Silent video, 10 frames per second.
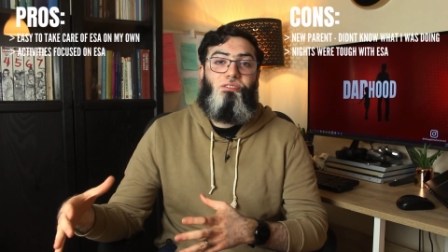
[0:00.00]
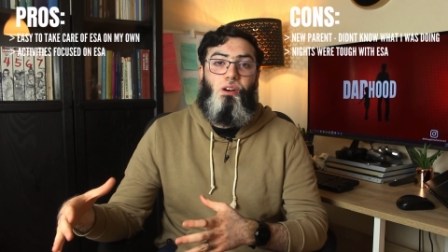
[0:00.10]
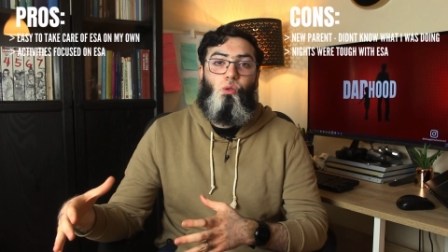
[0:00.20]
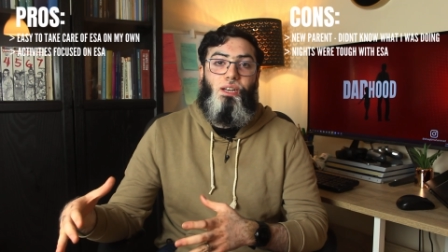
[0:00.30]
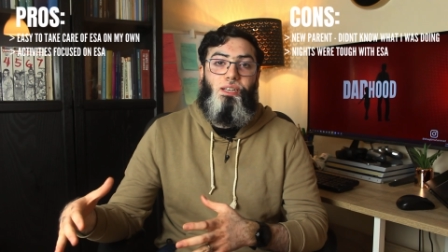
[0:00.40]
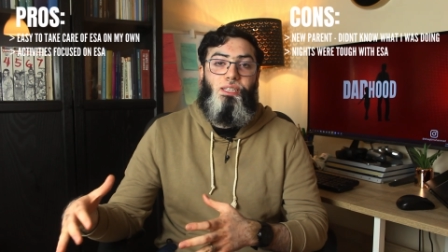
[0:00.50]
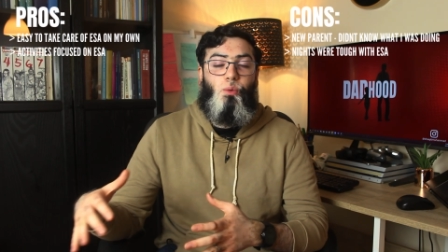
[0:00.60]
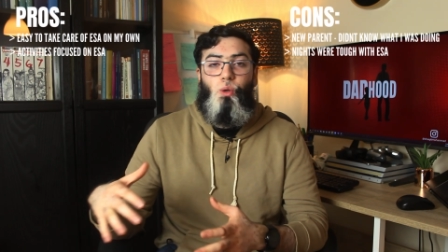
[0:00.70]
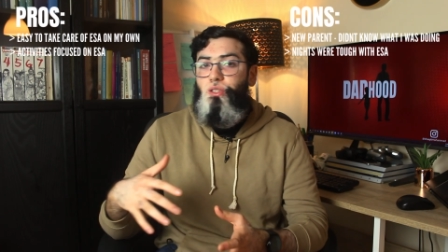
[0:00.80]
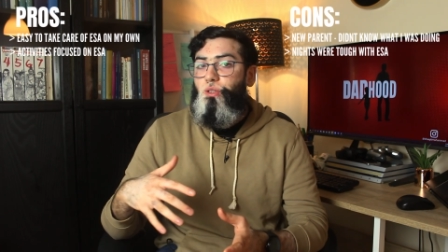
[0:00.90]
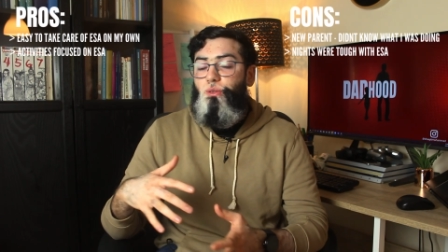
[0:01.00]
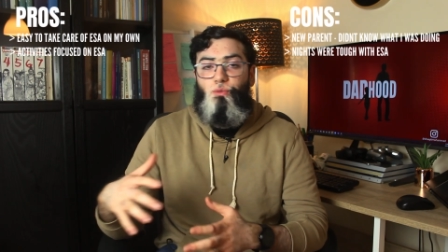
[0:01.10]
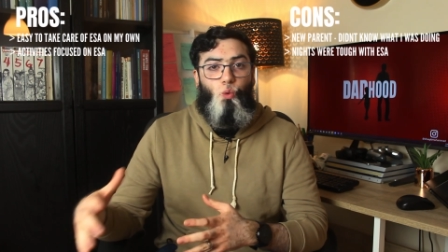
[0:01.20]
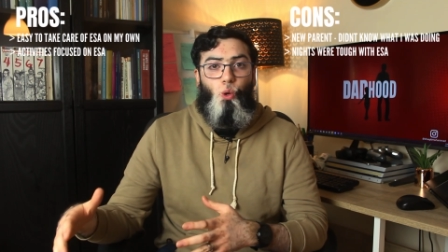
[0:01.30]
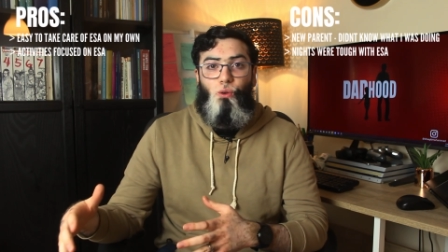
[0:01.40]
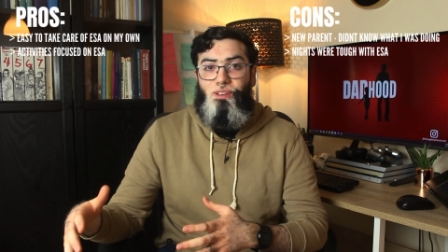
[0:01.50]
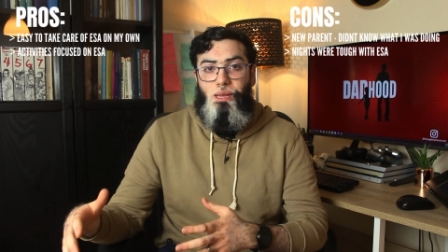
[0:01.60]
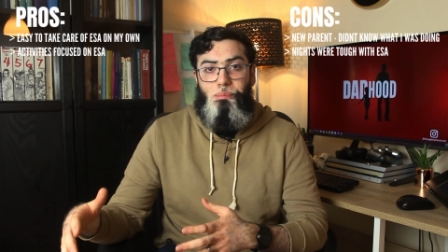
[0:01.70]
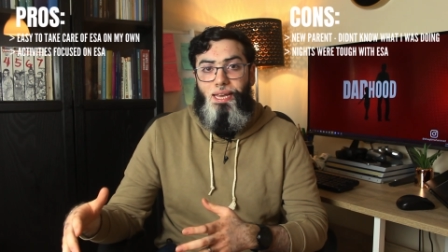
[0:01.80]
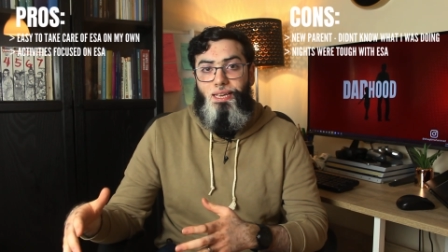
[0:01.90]
focused, they weren't sort of all over
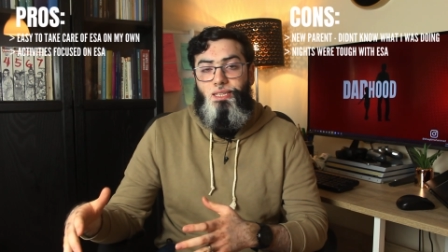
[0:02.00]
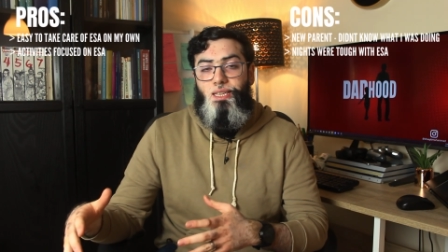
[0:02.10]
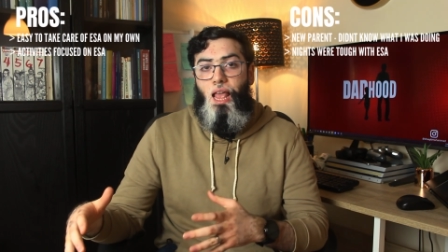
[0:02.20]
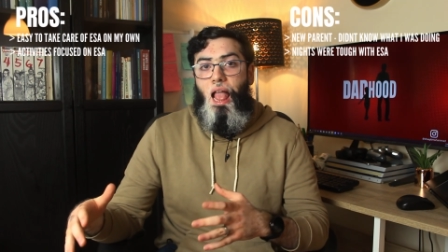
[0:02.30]
the place.